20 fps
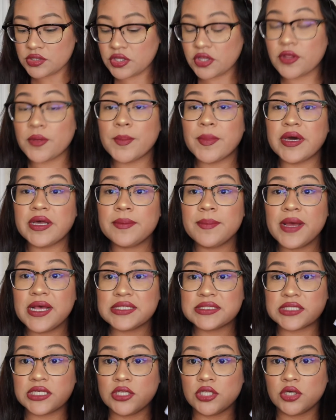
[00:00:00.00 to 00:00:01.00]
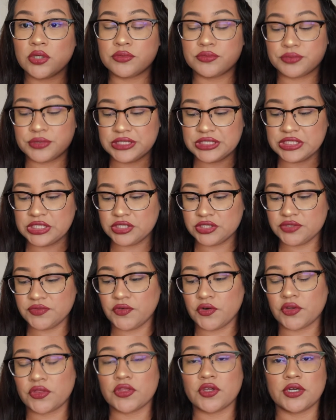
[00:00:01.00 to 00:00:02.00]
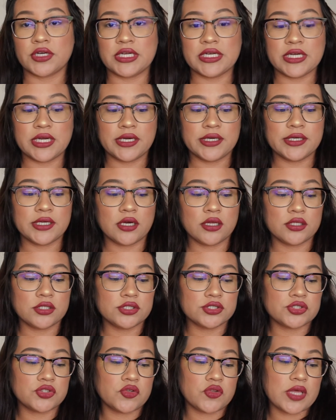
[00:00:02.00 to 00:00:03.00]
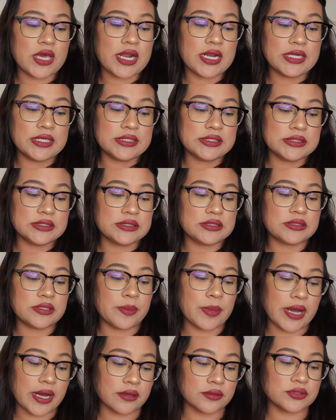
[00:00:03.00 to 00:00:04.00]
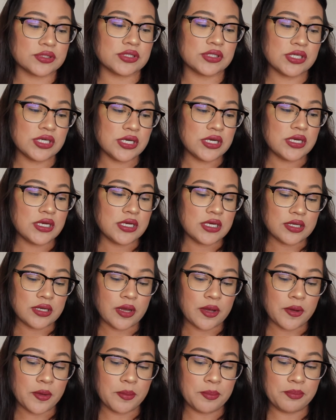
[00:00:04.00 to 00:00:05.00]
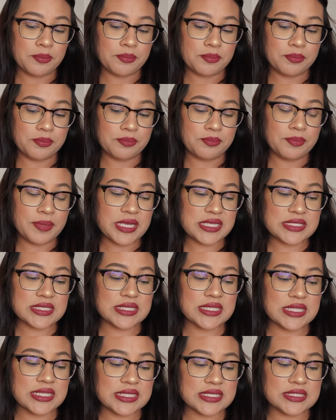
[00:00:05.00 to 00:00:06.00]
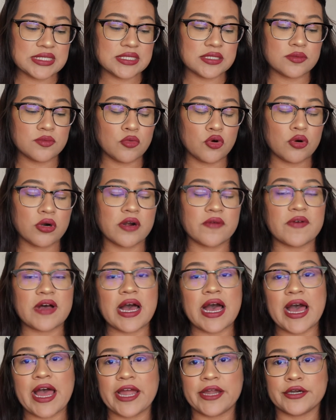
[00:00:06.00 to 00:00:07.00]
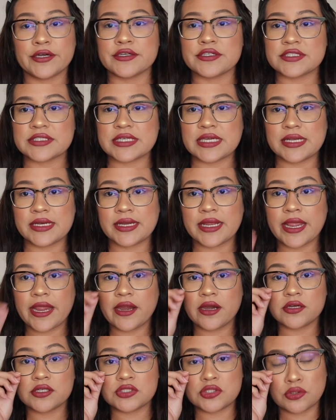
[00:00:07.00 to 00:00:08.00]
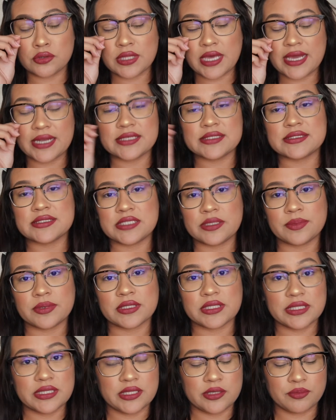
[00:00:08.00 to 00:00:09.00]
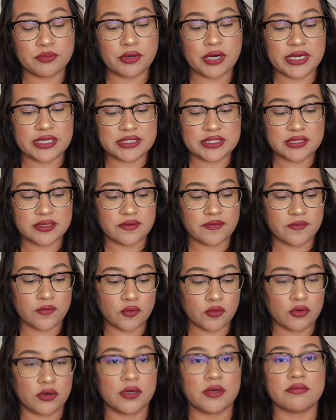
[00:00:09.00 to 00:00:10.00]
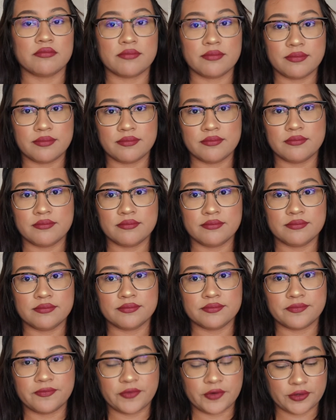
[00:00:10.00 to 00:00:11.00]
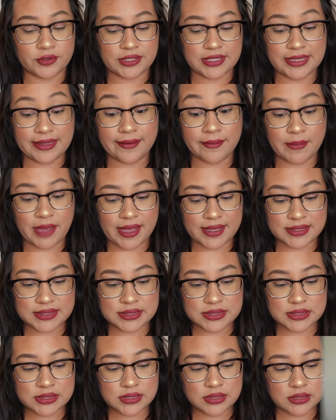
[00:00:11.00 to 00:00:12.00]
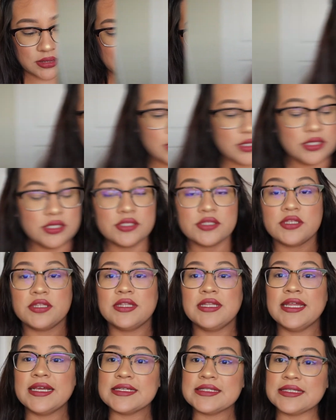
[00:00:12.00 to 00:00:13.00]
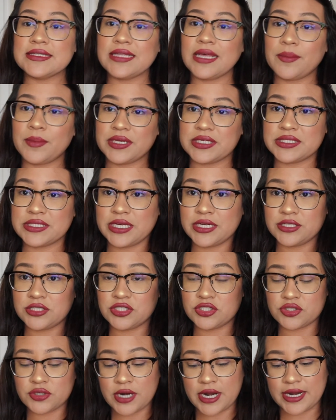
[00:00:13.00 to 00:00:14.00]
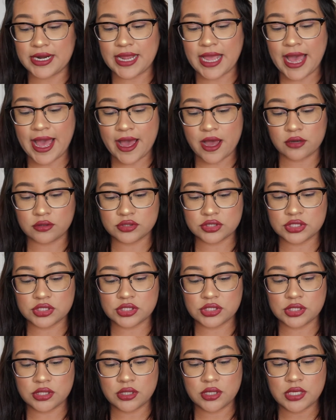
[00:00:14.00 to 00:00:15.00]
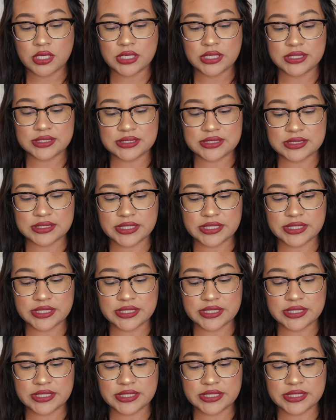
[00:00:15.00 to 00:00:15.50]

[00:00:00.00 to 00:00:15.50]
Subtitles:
So the mud mask alone retails for $39, so that is about, basically this is more of a higher skincare, so that is typically the pricing for clay mask. So the next thing that I'm excited to try out is the